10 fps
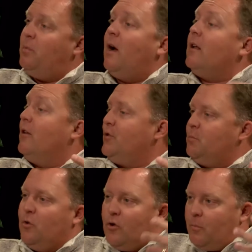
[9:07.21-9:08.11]
Pell
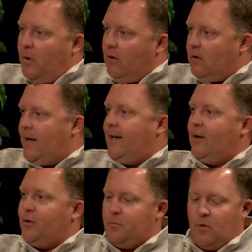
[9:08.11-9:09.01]
eligible or Pell Grant
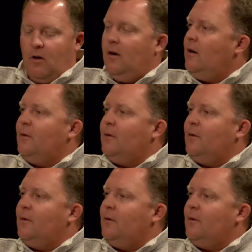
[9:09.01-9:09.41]
eligible.